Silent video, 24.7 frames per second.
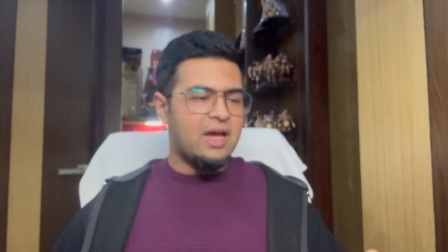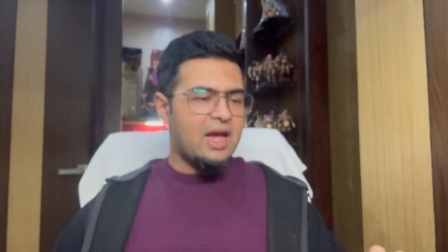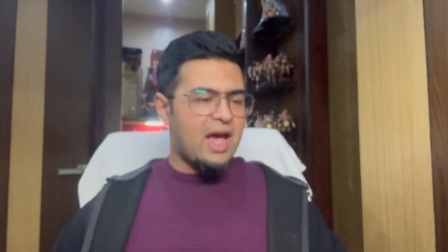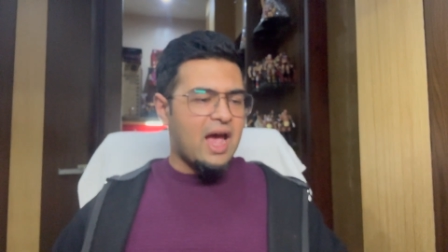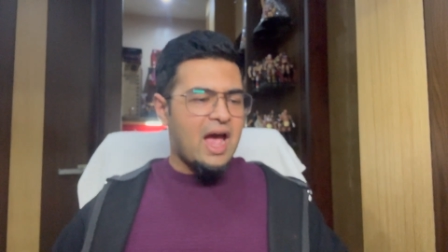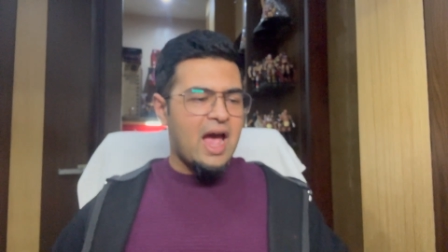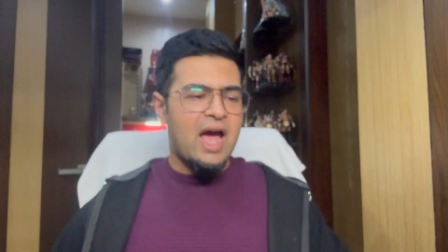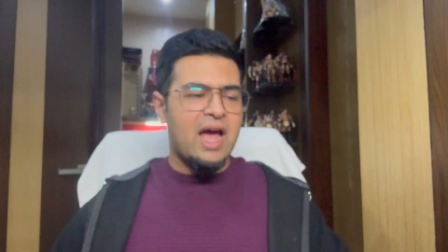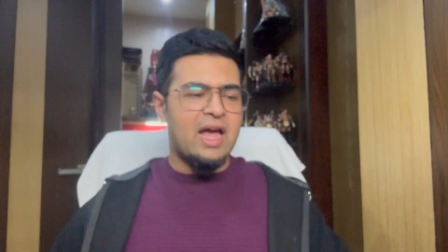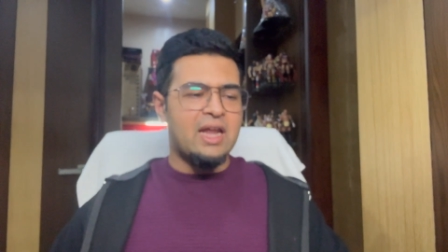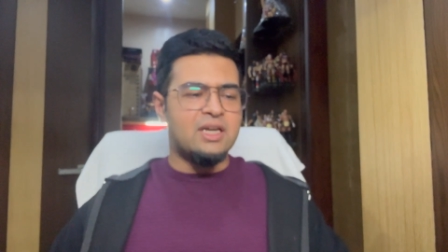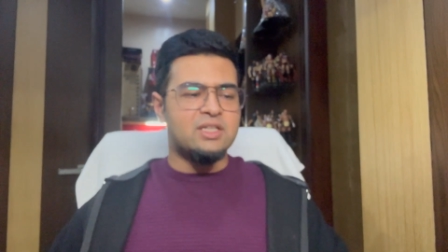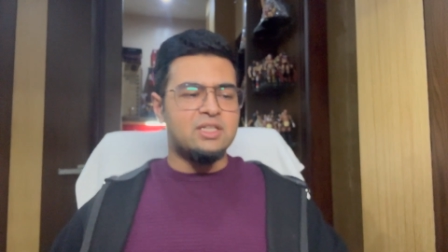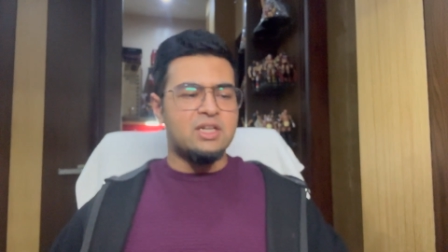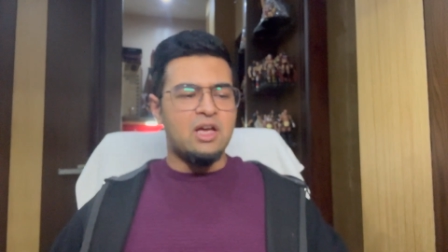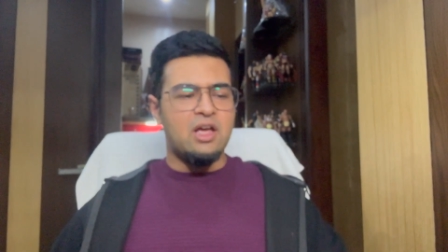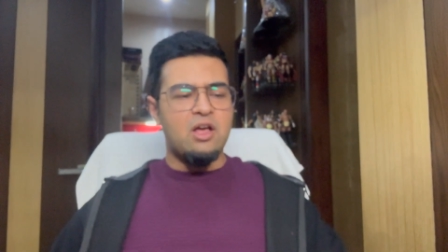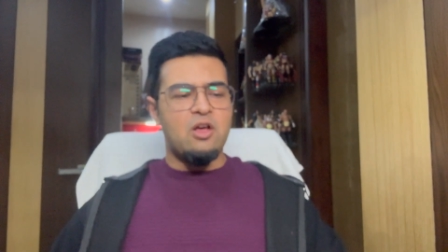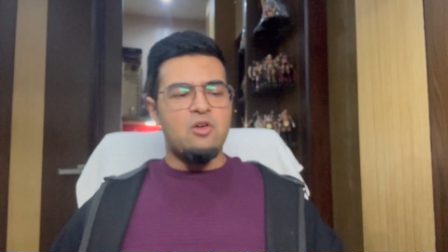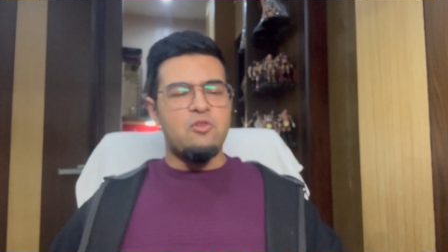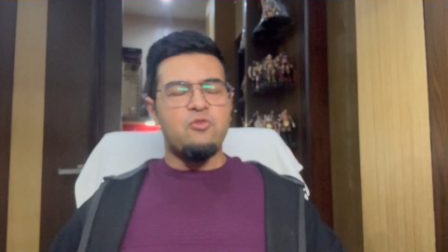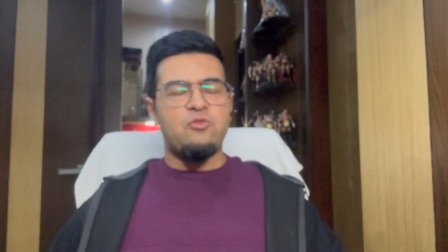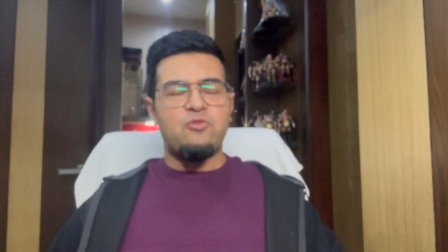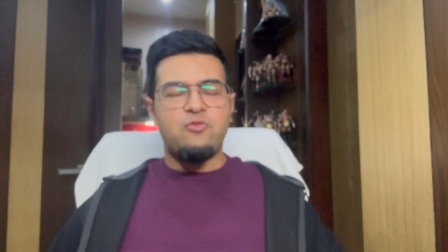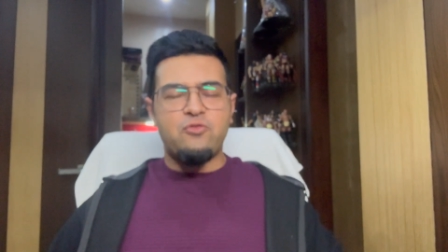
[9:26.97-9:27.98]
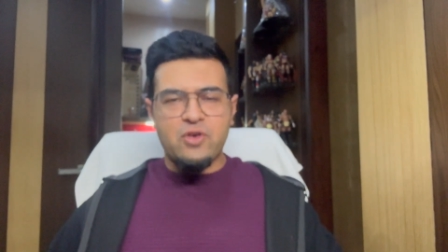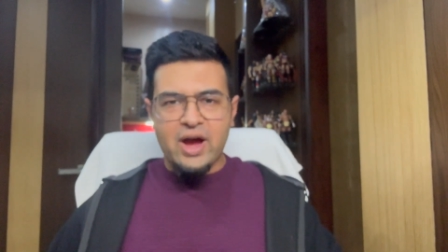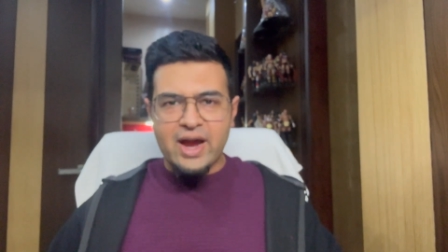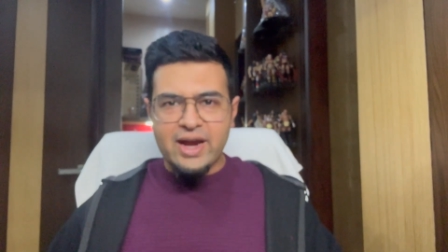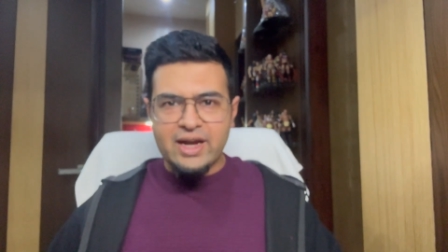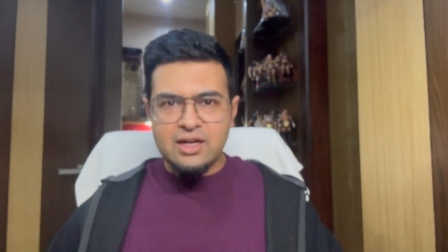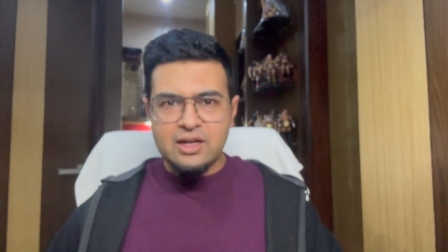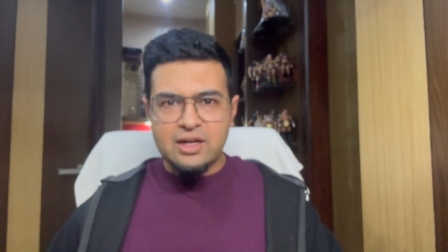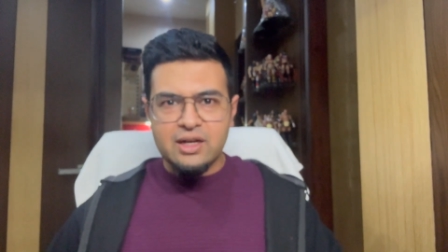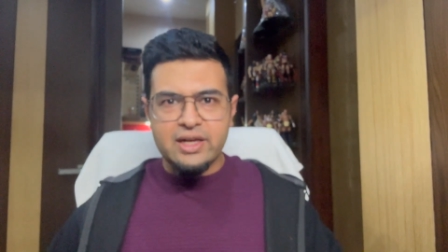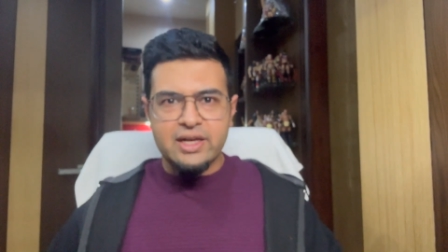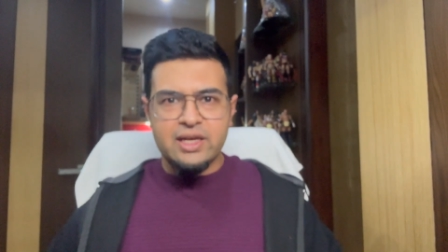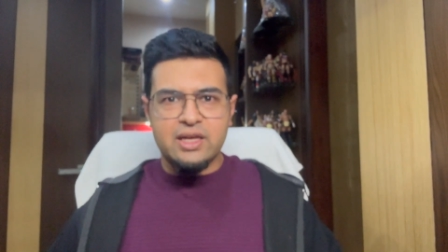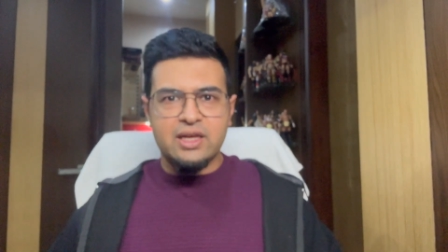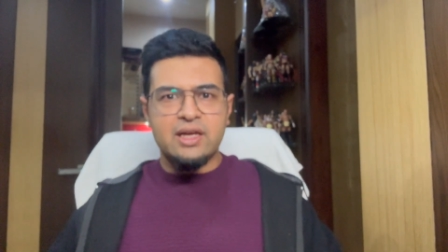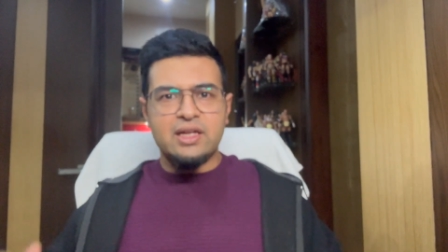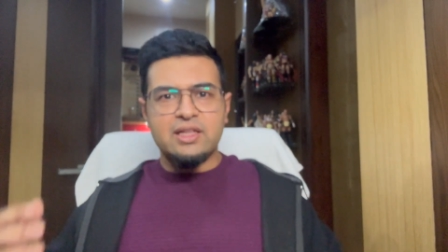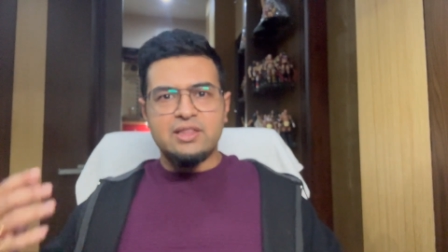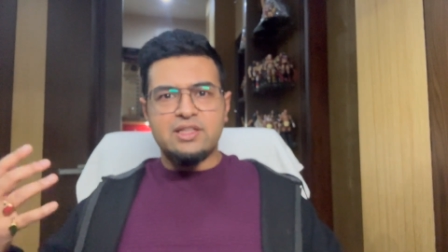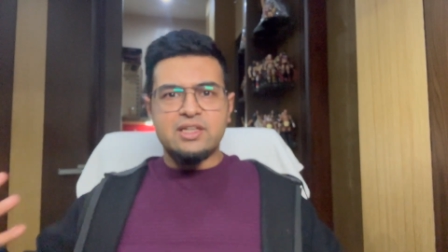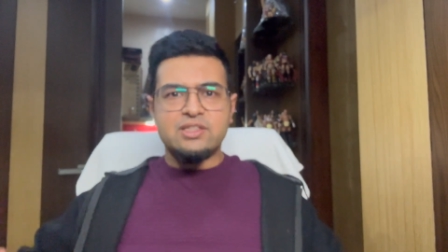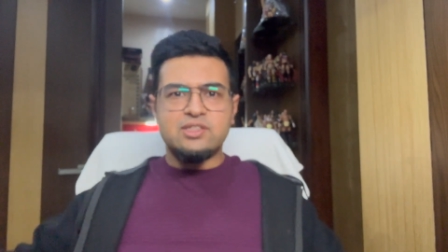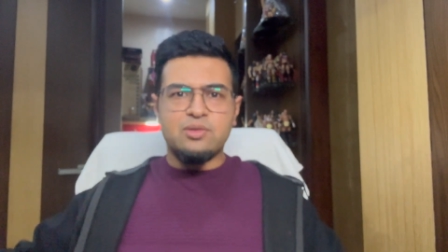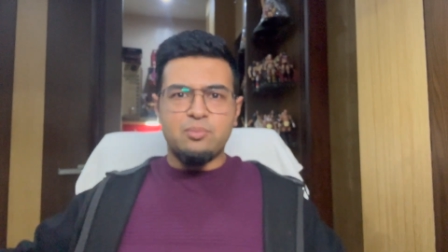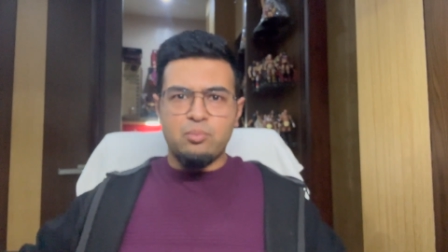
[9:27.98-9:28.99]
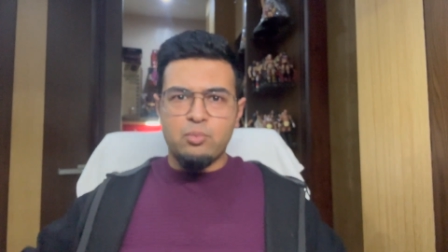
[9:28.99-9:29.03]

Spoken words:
And finally, there's a